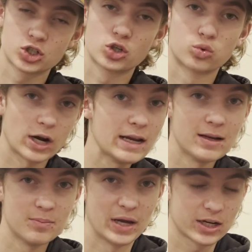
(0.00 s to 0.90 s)
great
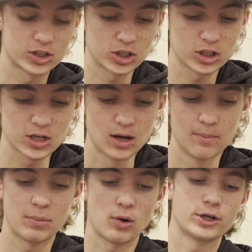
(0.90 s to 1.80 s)
in pictures,
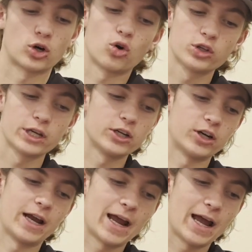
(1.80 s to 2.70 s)
but when you're holding it in
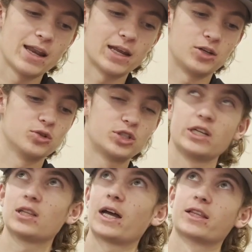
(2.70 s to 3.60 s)
your hand and you
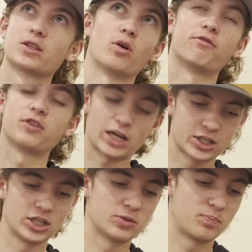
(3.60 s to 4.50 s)
see like the
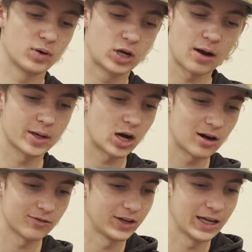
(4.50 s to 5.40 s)
reflection coming
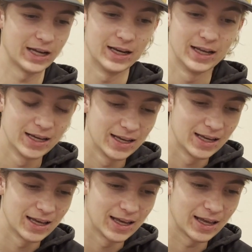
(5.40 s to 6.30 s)
off it, and
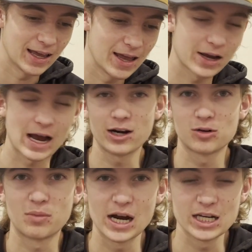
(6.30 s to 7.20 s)
it kind of
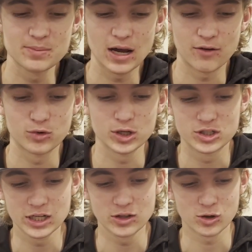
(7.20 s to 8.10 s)
reminds me of when you
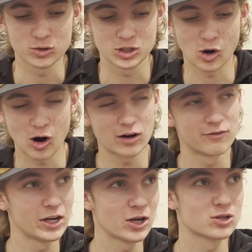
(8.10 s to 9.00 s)
see those car
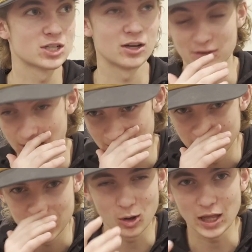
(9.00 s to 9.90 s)
videos of,
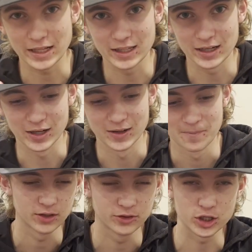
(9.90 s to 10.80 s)
you know, like the
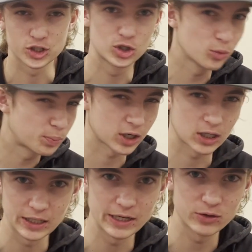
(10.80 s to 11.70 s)
super
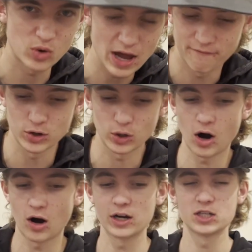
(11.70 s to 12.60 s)
clean red
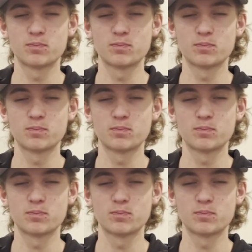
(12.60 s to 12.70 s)
Ferraris